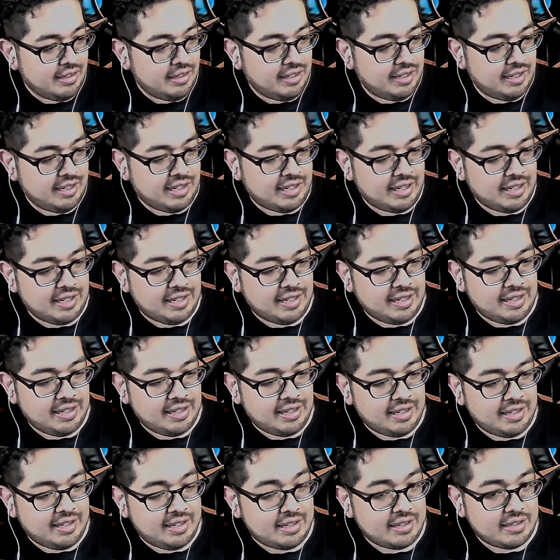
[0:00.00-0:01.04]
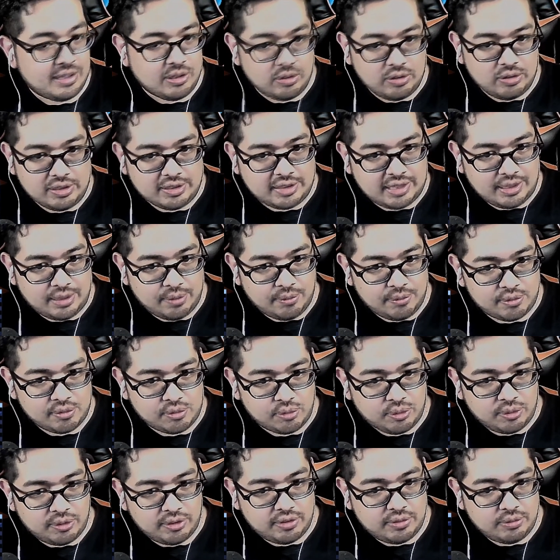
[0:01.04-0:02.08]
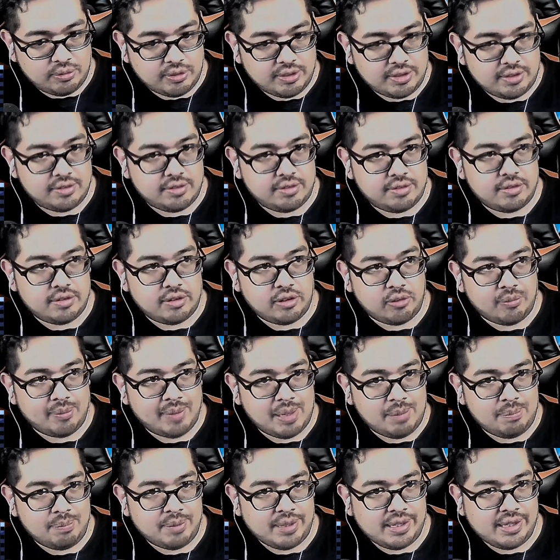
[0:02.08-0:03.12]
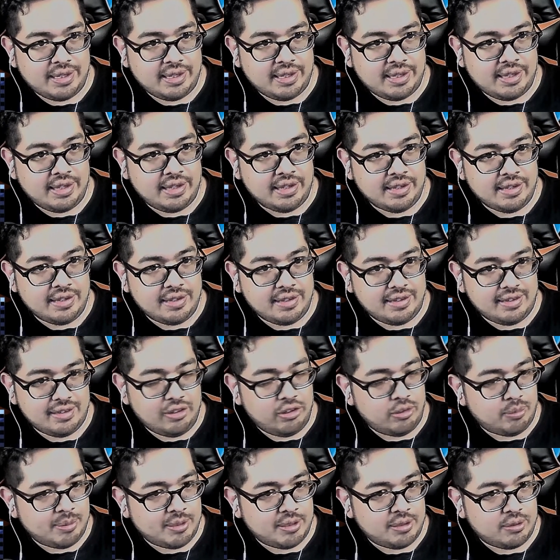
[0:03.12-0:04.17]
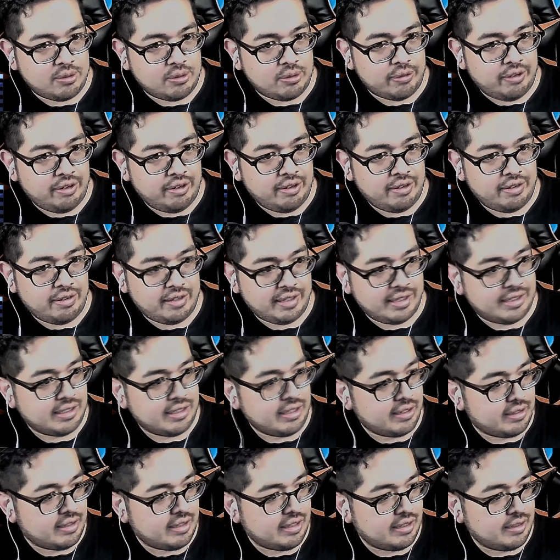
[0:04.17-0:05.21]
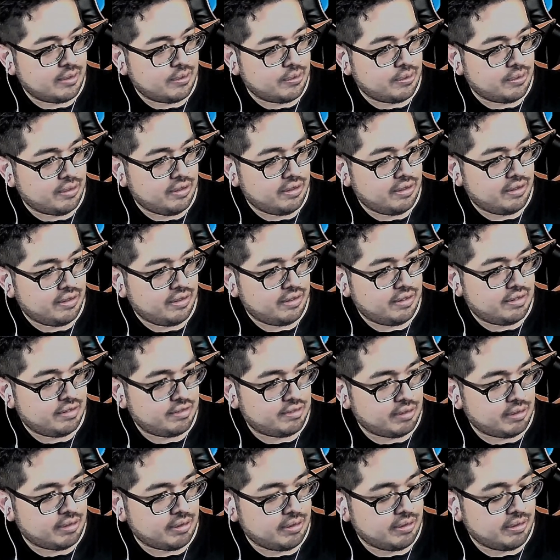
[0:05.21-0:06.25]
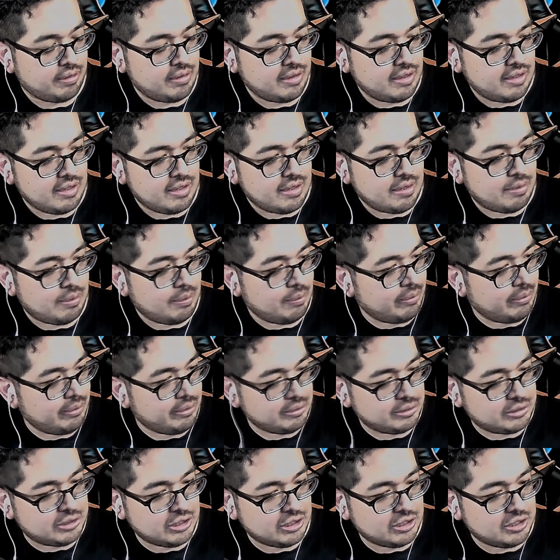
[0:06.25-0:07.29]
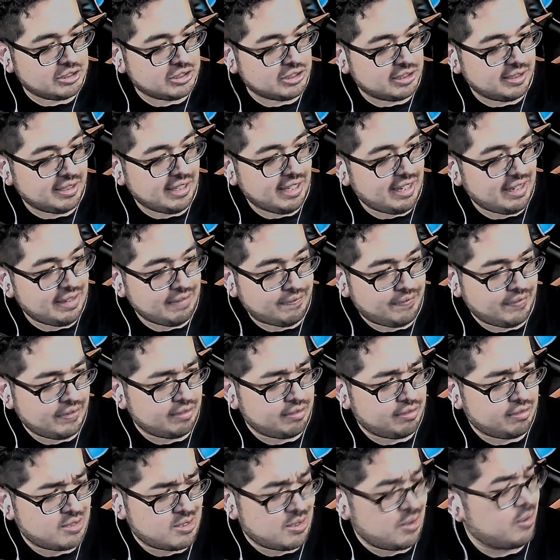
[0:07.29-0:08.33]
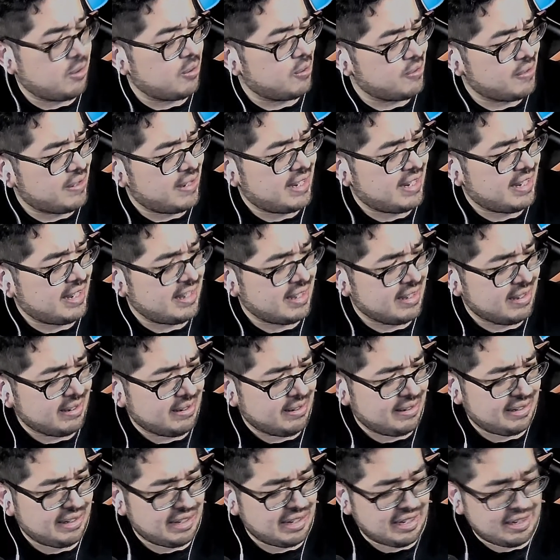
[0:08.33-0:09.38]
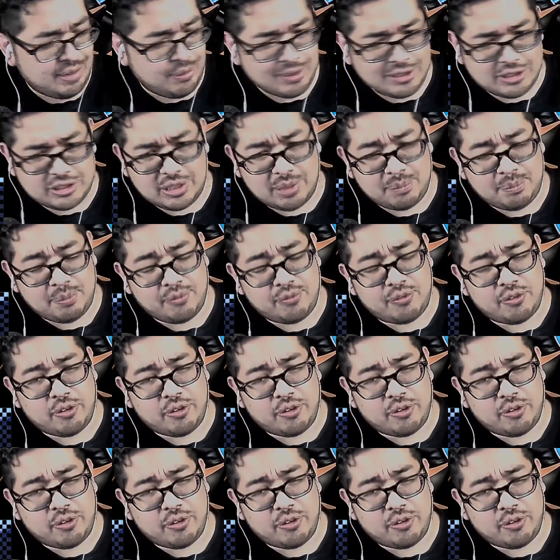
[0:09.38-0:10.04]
The only thing I was warned was there might be a little bit of gore, like not a lot of gore. So we'll judge on that. If it gets too gory in any way, shape, or